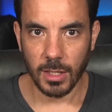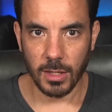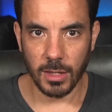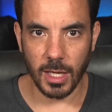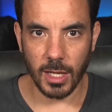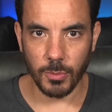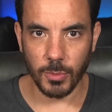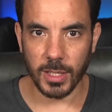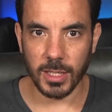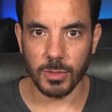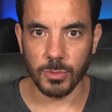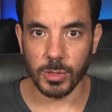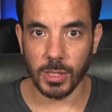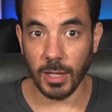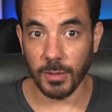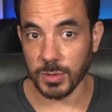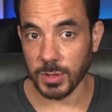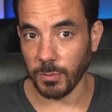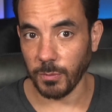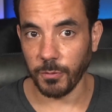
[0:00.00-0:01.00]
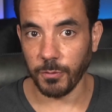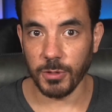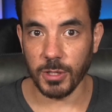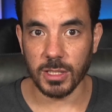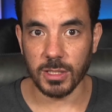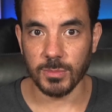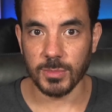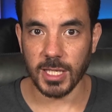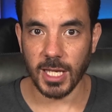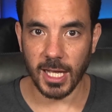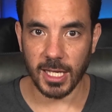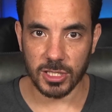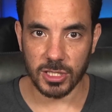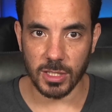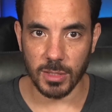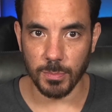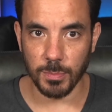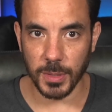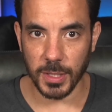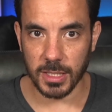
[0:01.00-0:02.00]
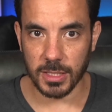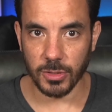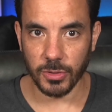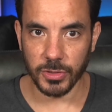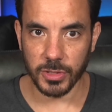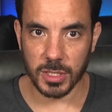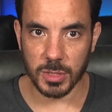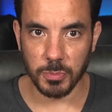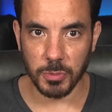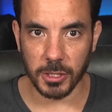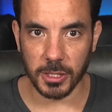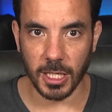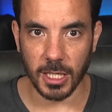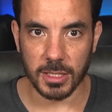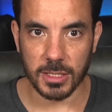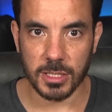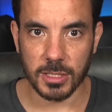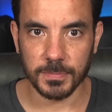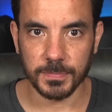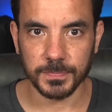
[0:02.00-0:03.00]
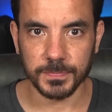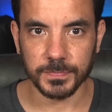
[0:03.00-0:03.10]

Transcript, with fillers: That way it will have some freedom to actually bid on these products.